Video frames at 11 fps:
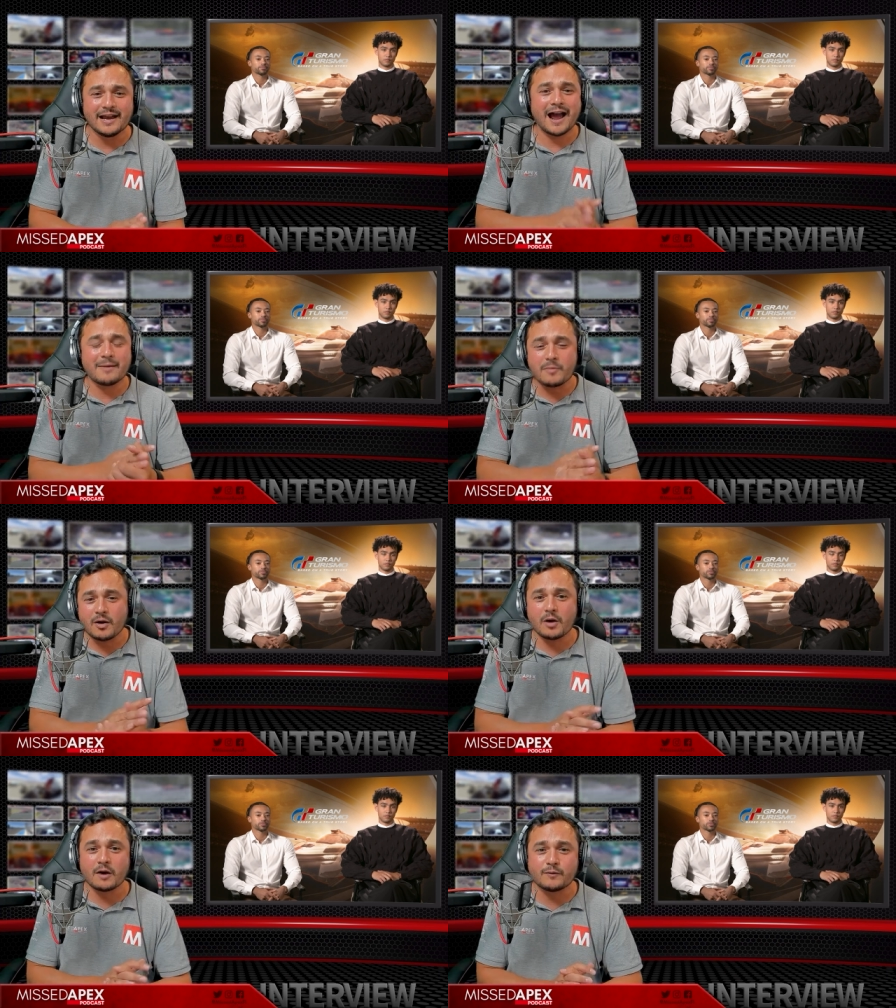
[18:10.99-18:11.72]
And my
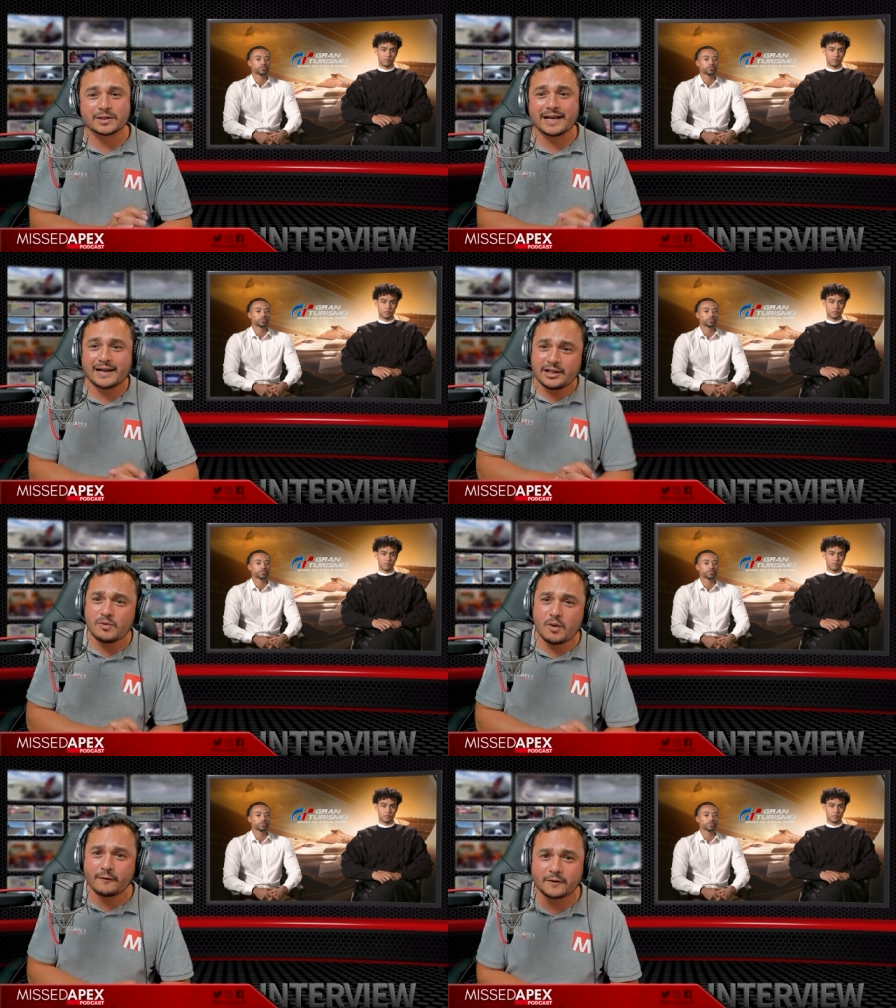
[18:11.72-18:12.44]
wife will say, "Are
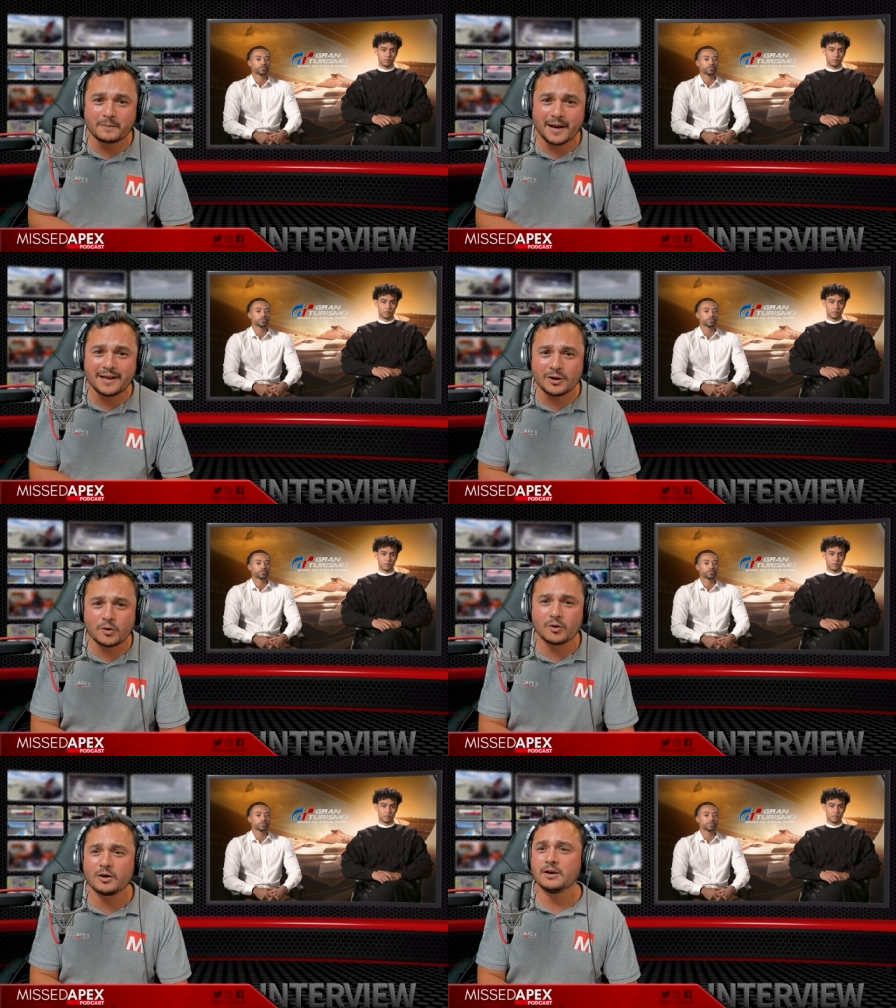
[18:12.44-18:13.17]
you off to play
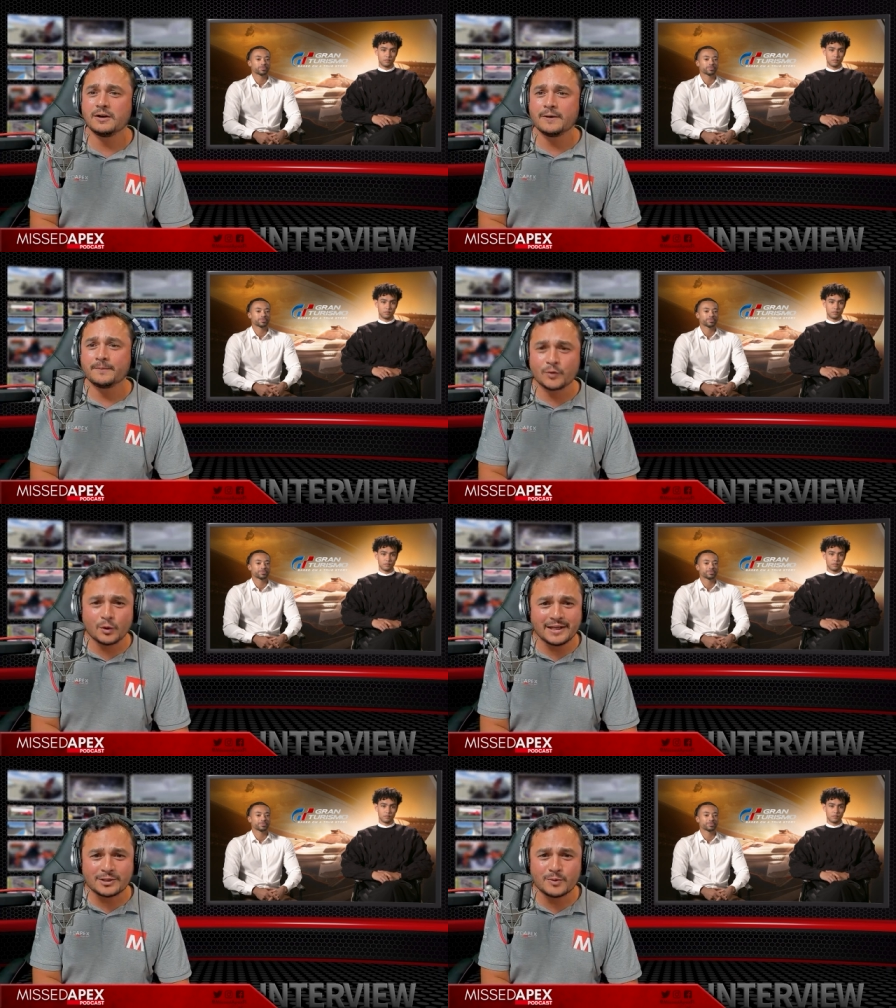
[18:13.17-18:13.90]
your?"
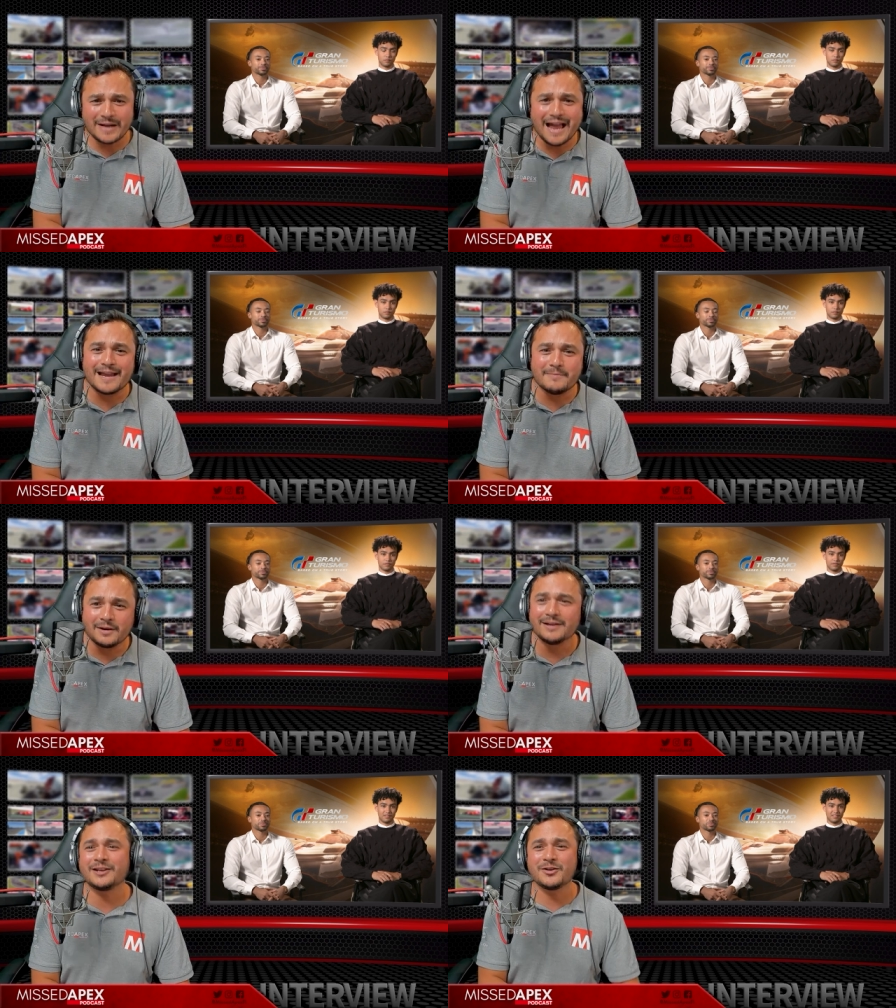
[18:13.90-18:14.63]
Your little game,
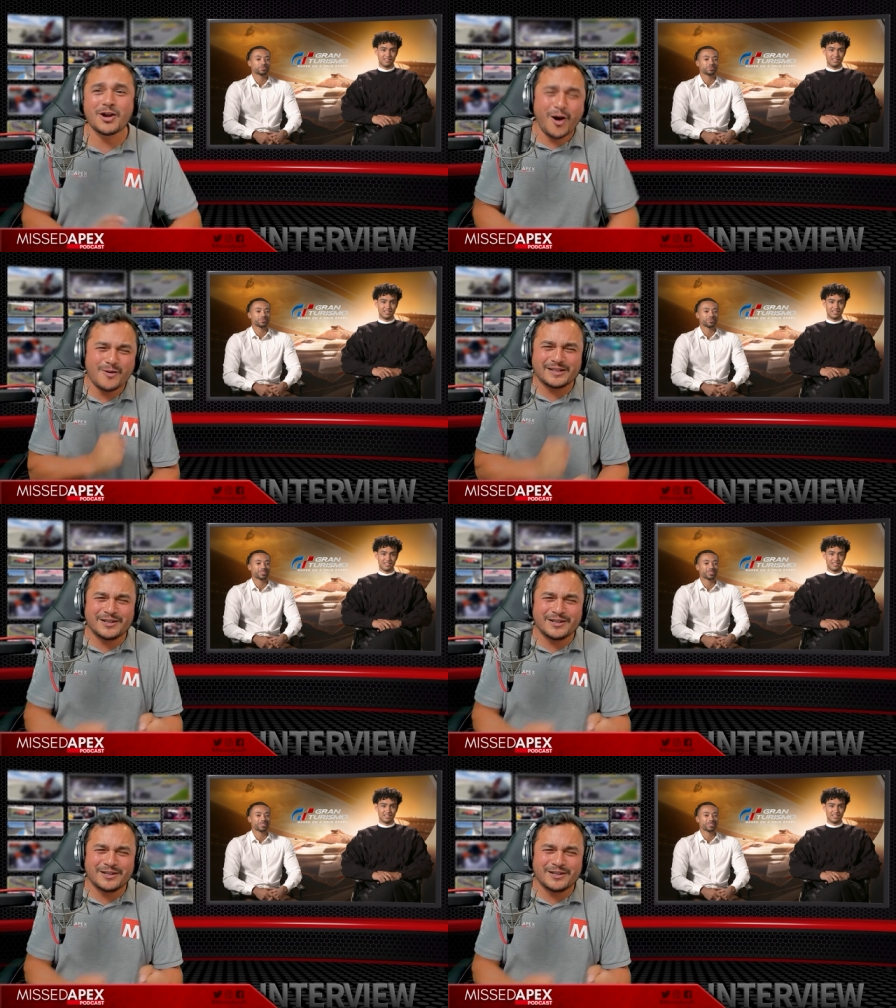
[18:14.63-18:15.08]
and you go, no, it's